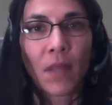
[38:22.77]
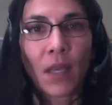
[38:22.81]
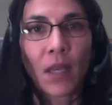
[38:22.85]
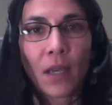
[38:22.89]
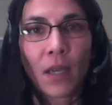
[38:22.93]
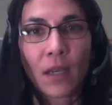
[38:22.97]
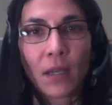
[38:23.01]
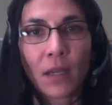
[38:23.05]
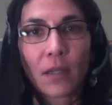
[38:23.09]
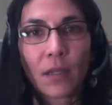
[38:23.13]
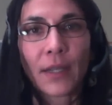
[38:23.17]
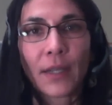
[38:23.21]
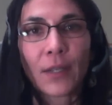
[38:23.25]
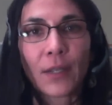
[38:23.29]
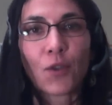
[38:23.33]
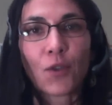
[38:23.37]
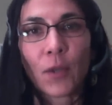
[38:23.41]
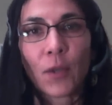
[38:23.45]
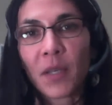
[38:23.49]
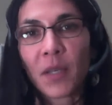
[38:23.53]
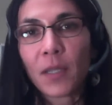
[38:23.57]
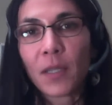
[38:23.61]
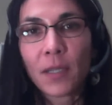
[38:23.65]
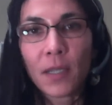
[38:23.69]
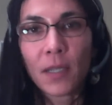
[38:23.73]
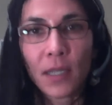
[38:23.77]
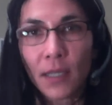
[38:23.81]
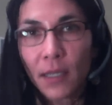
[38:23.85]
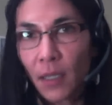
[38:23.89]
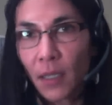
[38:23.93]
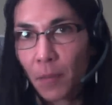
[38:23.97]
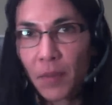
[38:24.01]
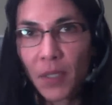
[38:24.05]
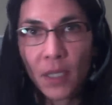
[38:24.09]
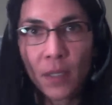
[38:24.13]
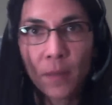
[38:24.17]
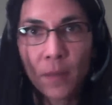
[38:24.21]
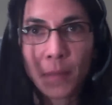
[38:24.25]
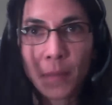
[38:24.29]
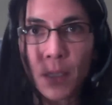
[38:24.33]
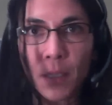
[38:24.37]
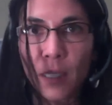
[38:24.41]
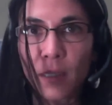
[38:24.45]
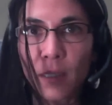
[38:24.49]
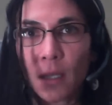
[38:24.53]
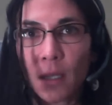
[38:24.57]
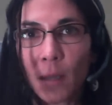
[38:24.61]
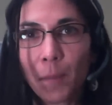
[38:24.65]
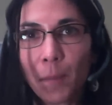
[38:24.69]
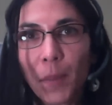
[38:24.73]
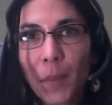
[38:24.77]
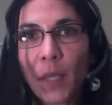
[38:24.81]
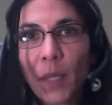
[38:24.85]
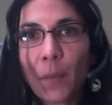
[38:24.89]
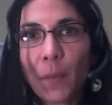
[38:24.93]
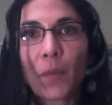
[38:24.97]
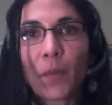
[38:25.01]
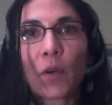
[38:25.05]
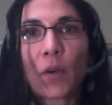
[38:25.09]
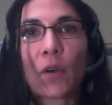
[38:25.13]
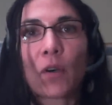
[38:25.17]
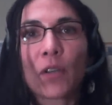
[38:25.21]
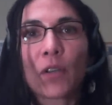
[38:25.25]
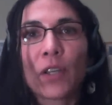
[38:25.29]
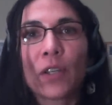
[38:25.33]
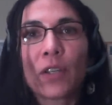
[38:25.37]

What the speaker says: that contributes to symptoms in some people.